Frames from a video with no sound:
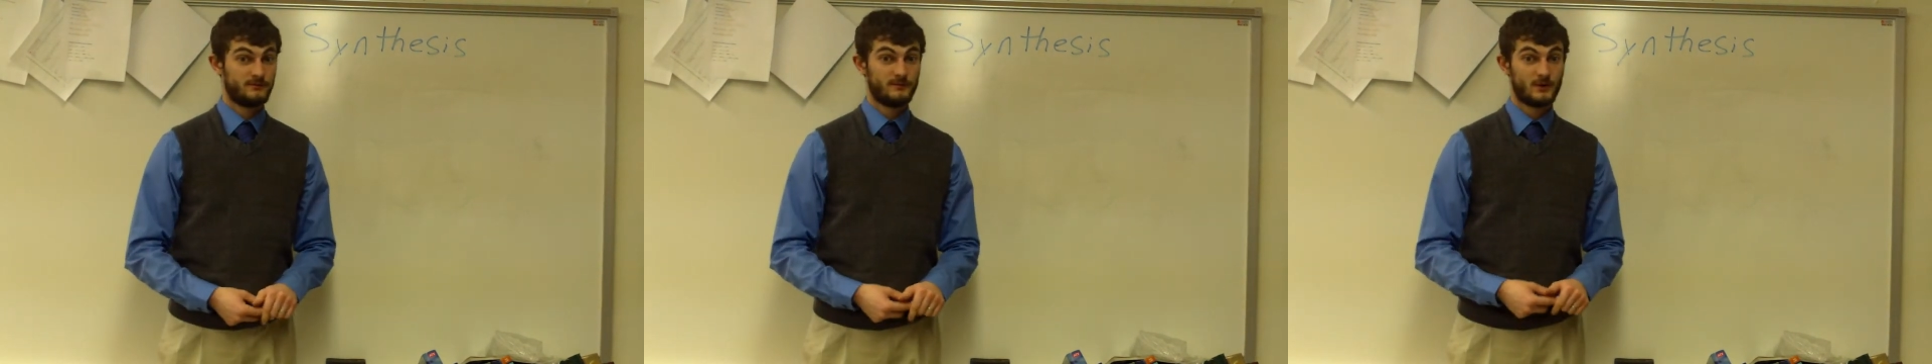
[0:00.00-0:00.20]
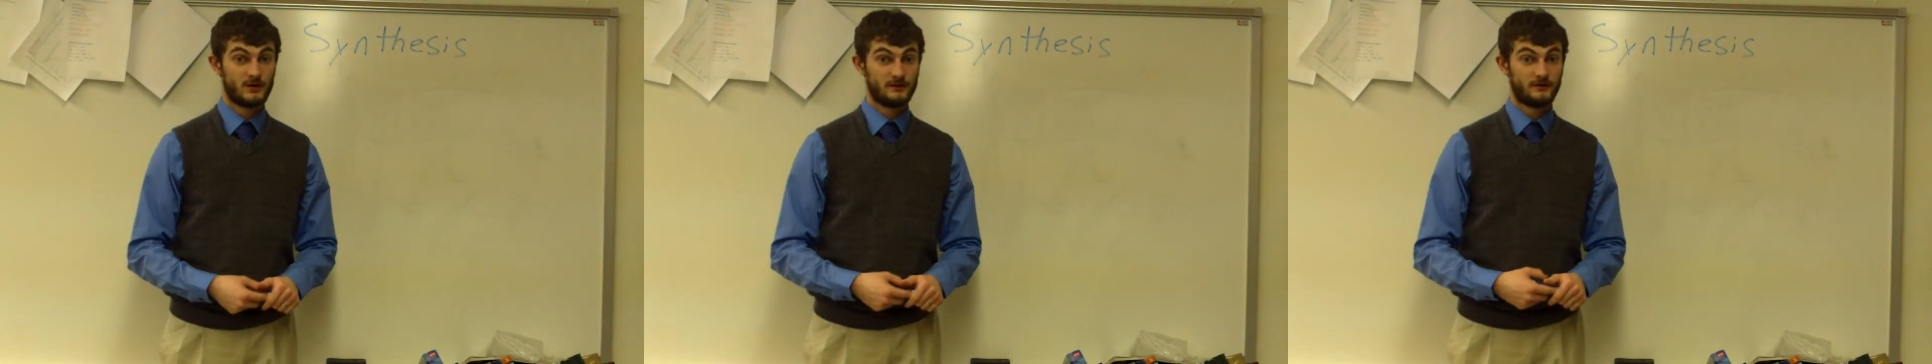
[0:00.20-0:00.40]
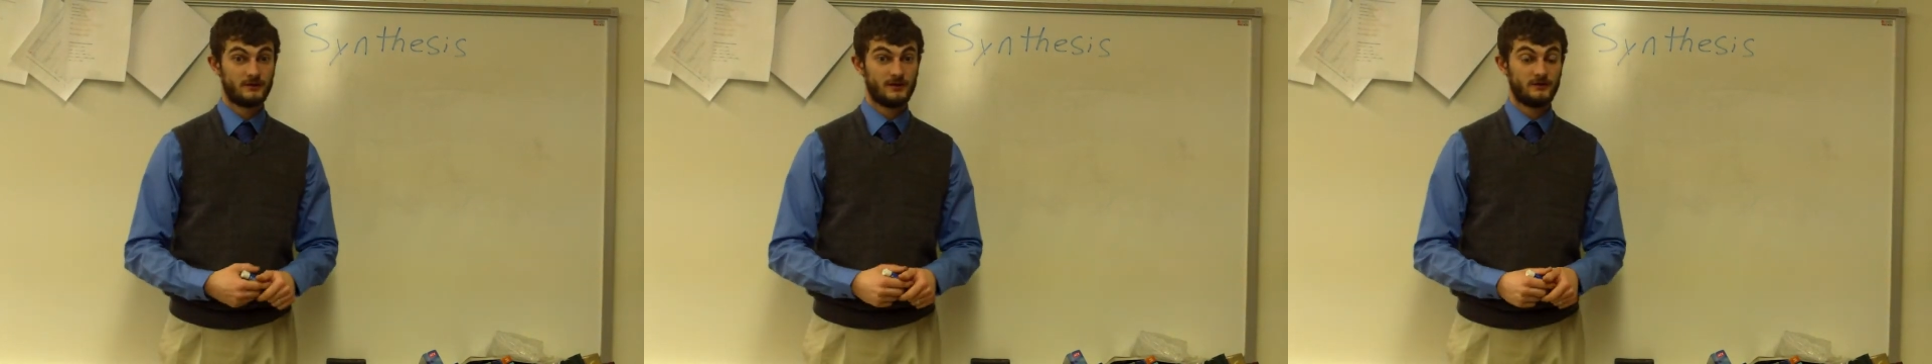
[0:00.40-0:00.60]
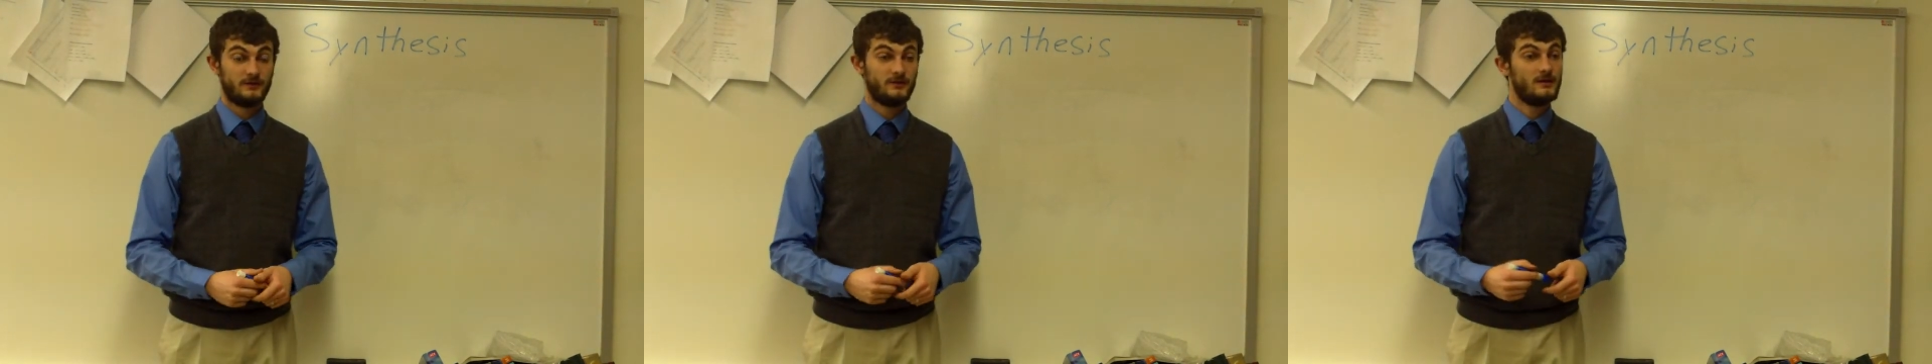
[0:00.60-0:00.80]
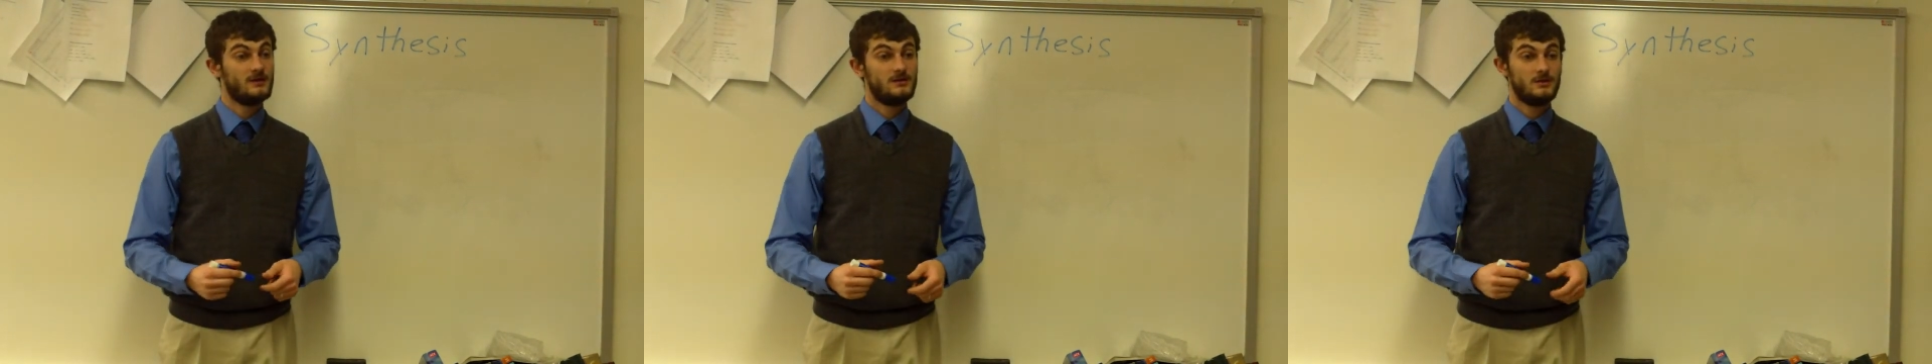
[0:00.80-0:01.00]
for
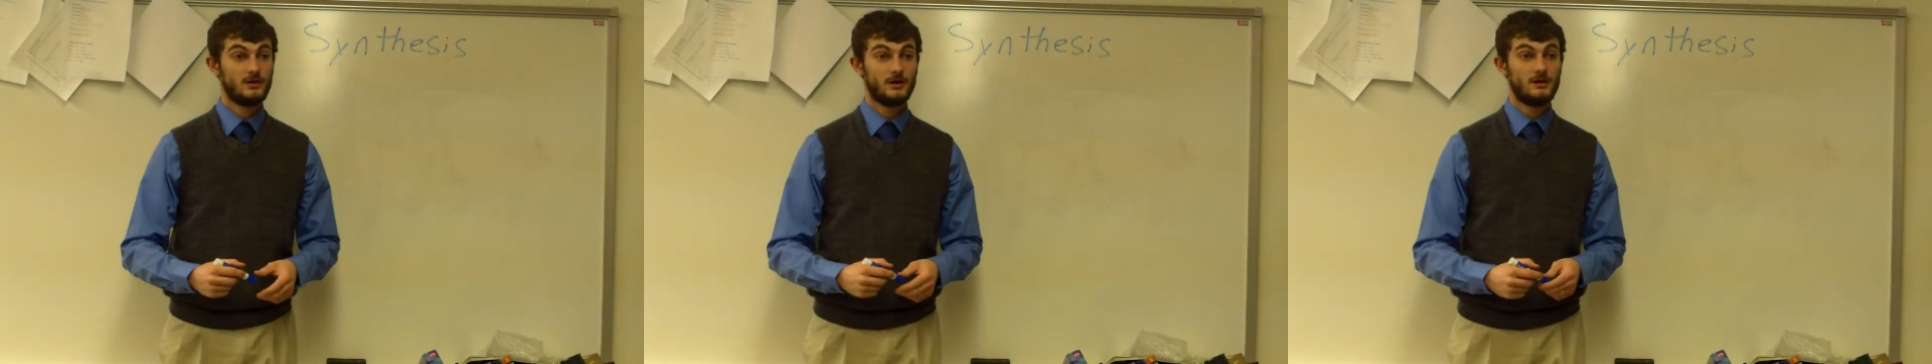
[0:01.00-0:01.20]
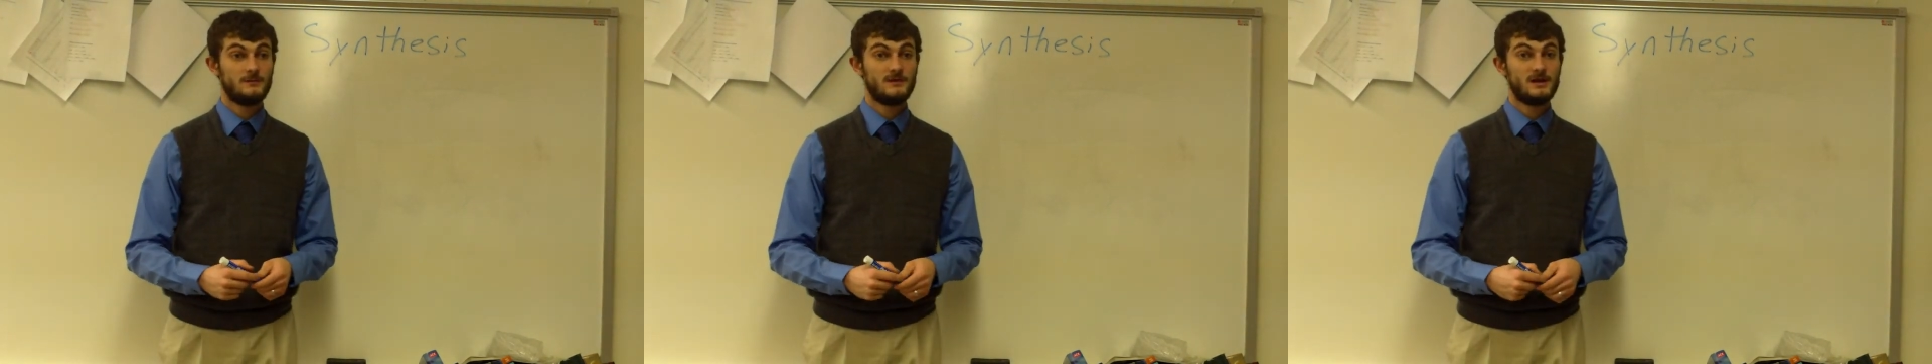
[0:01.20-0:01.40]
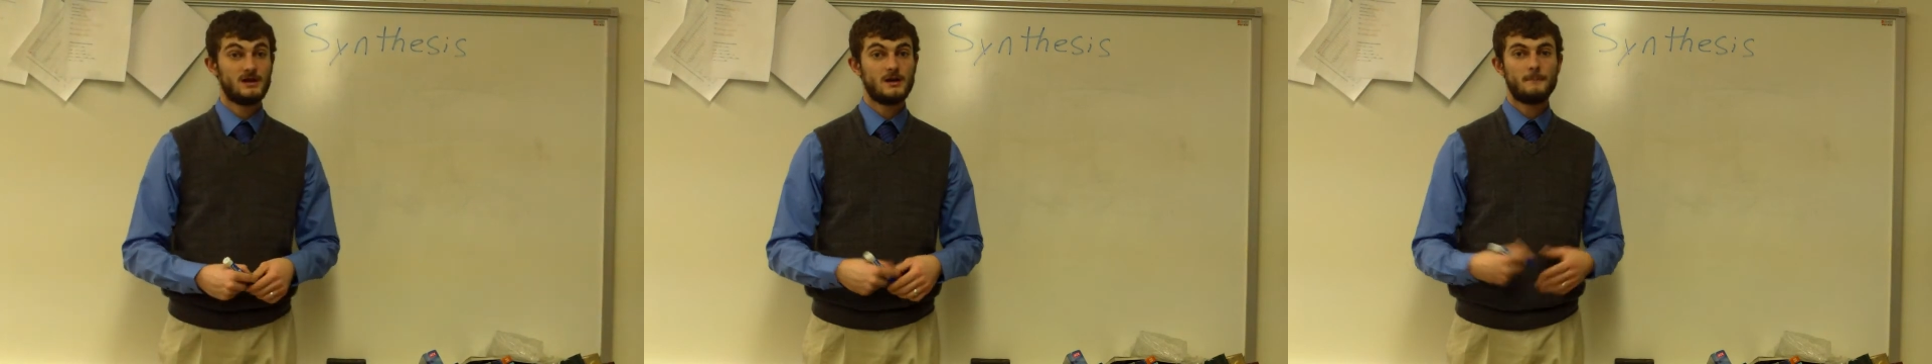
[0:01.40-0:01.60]
instance, you're going to be